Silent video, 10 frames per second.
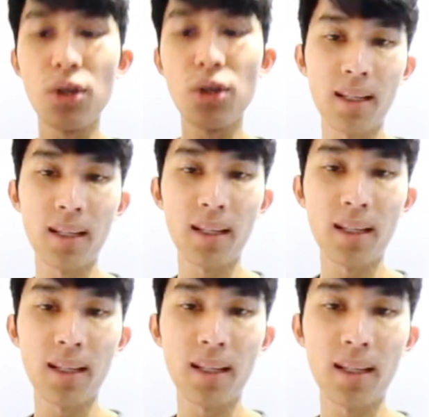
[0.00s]

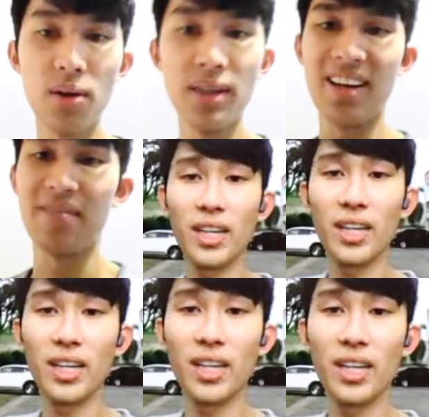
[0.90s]
automatically, so yeah. Okay, so
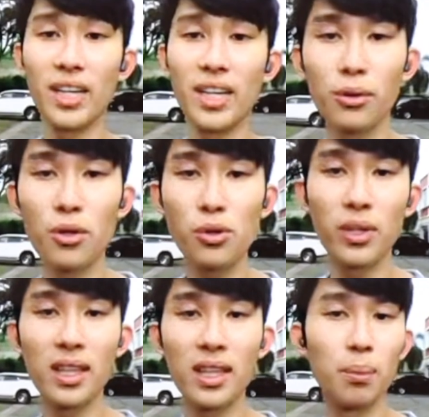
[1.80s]
now we are
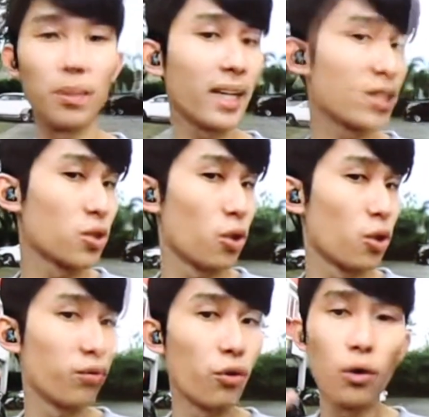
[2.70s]
outdoors with the
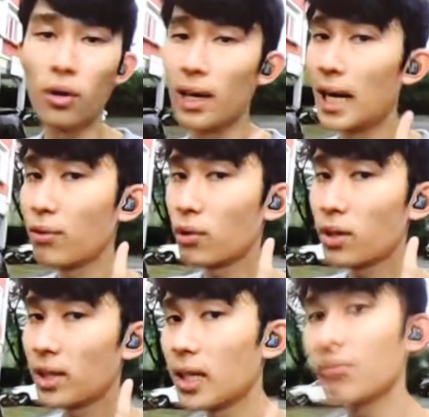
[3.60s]
Plextone 4life.
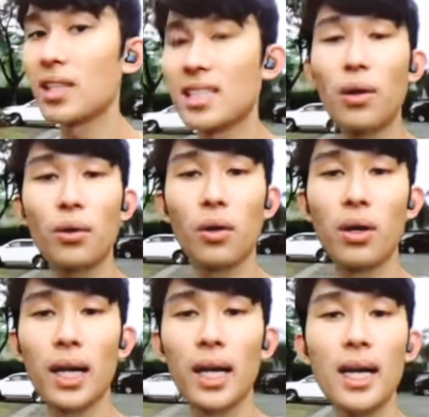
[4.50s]
What do you think of sound
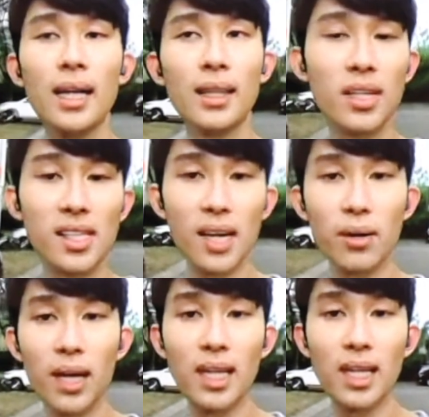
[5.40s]
quality? Do they
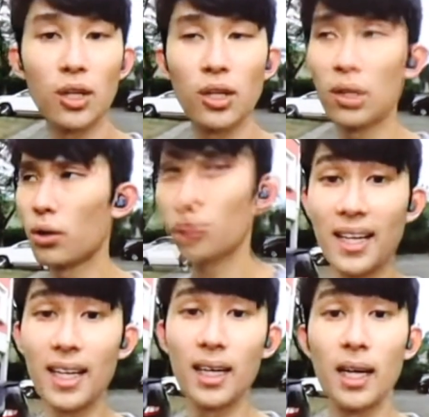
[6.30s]
sound any good?
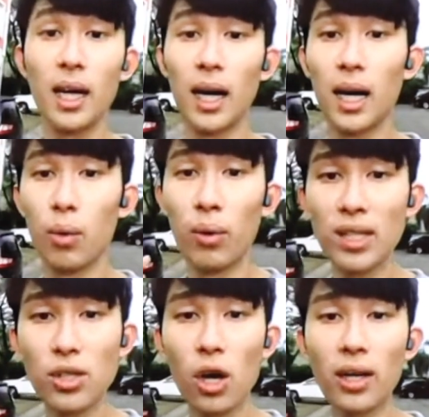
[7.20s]
And again,
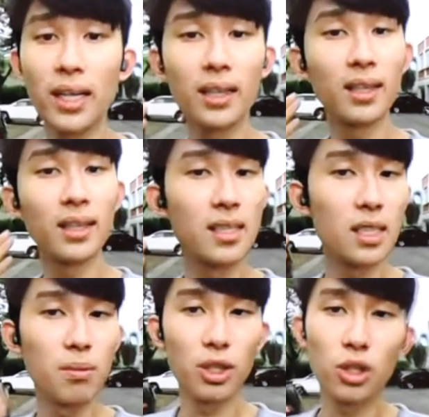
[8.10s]
when talking,
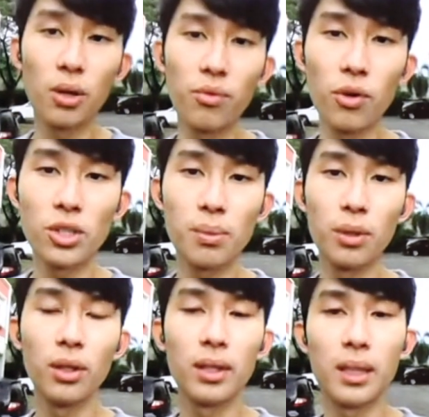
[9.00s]
this is much
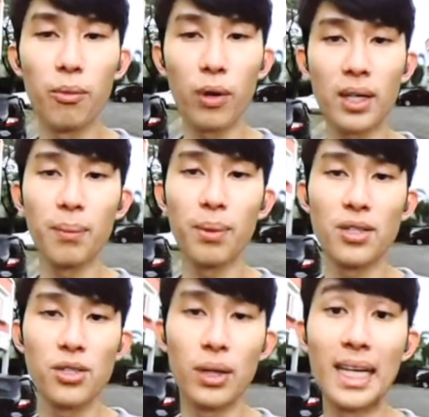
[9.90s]
comfortable when
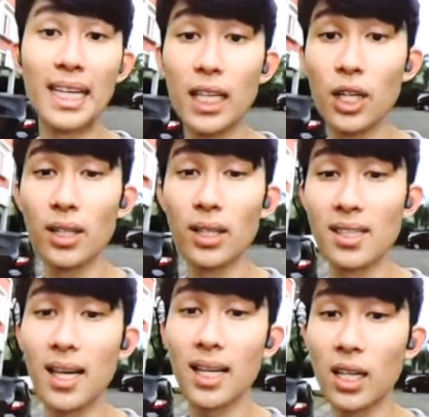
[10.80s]
compared to
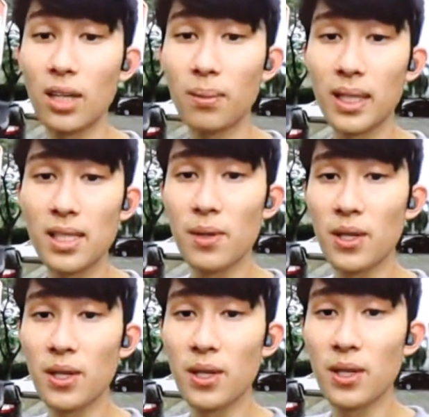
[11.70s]
in-ear design earbuds,
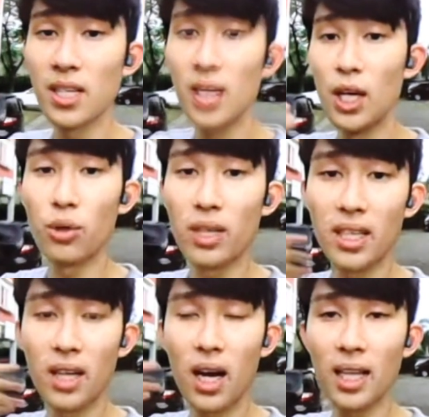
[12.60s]
because you
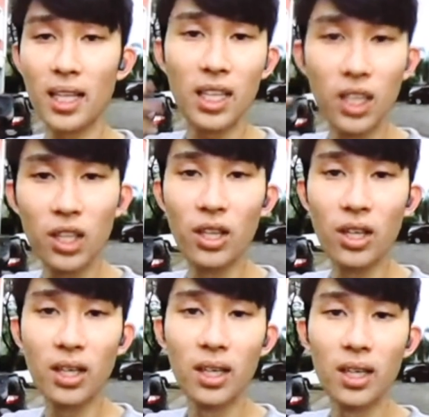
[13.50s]
cannot
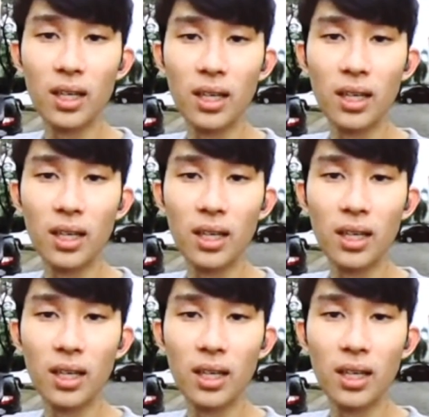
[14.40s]
hear,